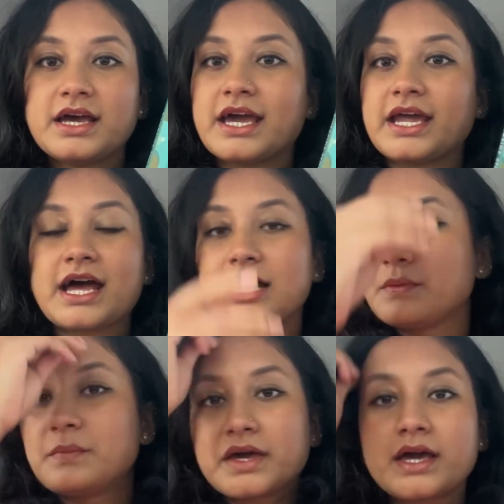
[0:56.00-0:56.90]
and I'll
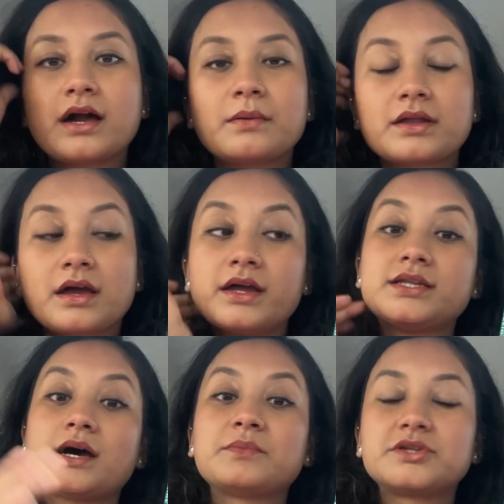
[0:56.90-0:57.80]
be picking it
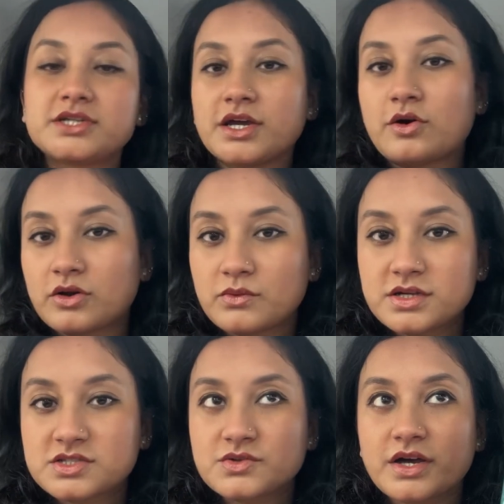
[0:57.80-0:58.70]
up today
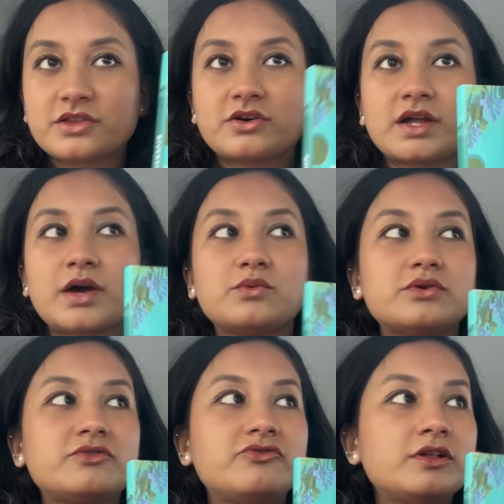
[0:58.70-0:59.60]
onwards, so I thought I
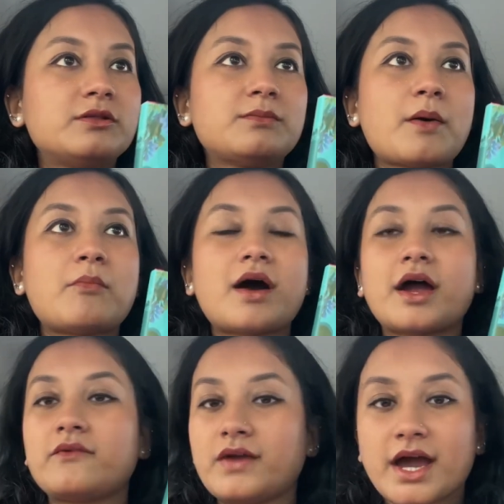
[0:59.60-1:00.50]
would film
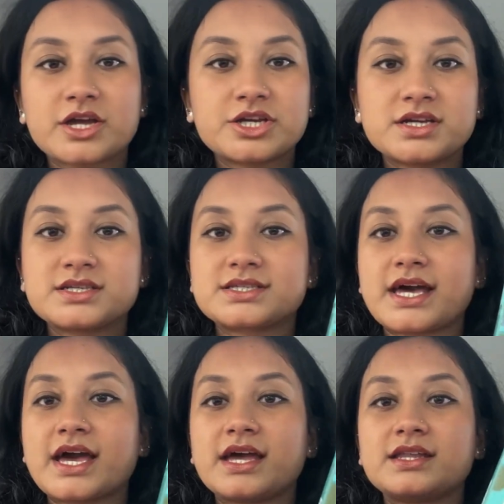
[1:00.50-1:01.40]
my reactions
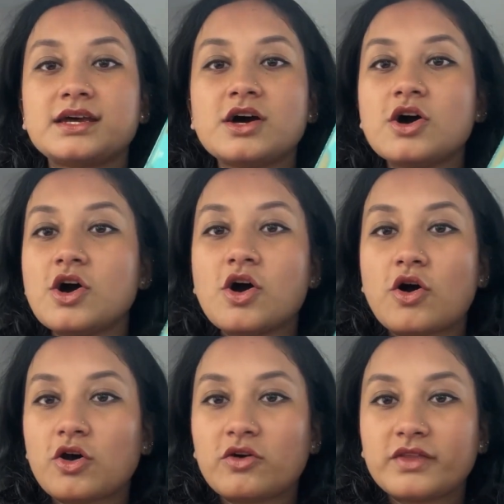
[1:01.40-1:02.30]
and
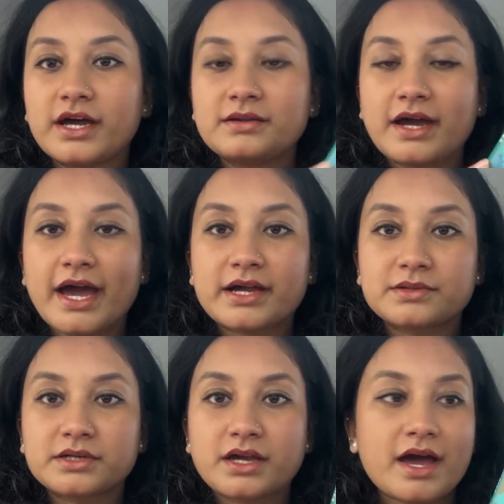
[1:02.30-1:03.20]
all of that. I
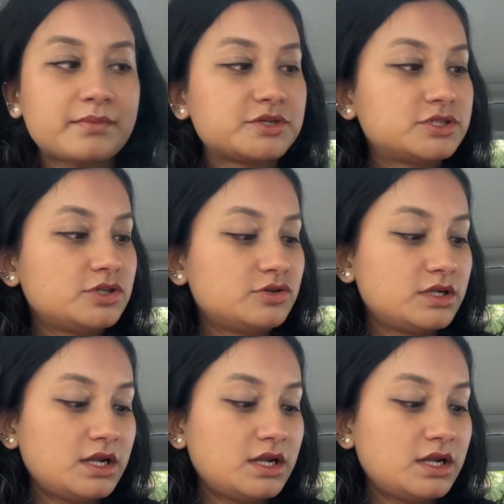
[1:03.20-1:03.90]
absolutely